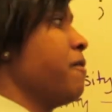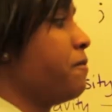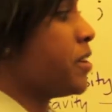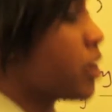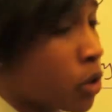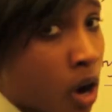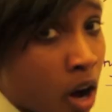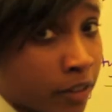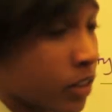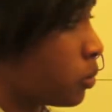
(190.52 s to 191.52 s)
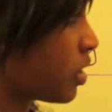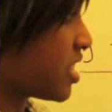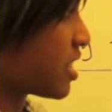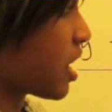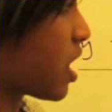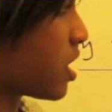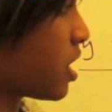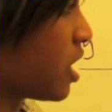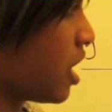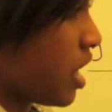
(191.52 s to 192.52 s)
veer off to one side.
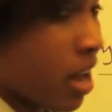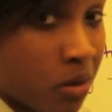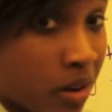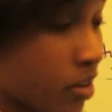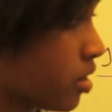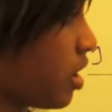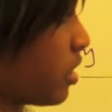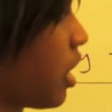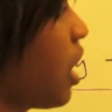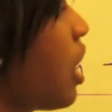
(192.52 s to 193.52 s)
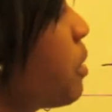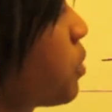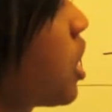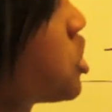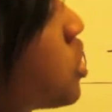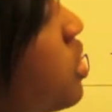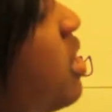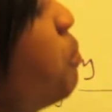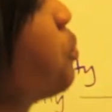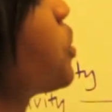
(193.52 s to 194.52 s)
However, the high pressure
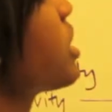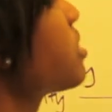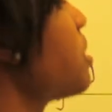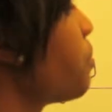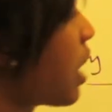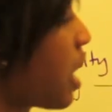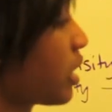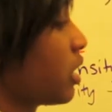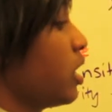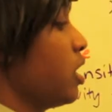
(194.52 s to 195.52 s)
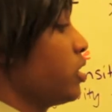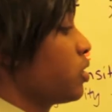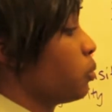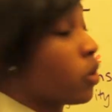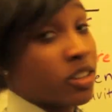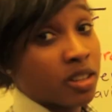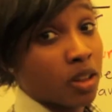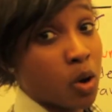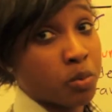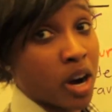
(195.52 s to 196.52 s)
brings it back towards the
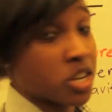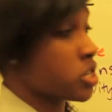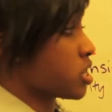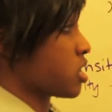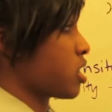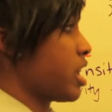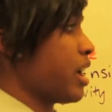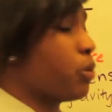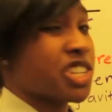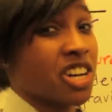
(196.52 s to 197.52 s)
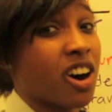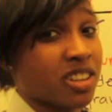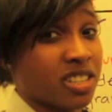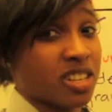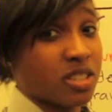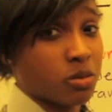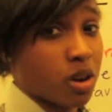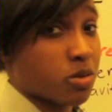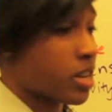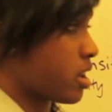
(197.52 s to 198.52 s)
low pressure, which causes it to
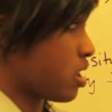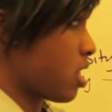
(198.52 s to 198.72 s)
rotate.